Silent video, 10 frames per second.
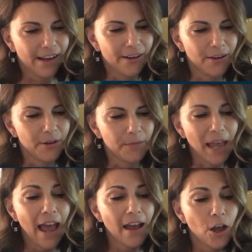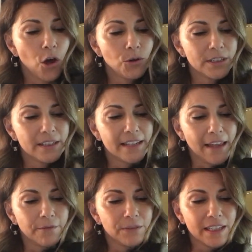Host a
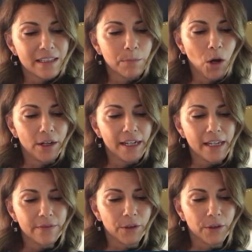Netflix party.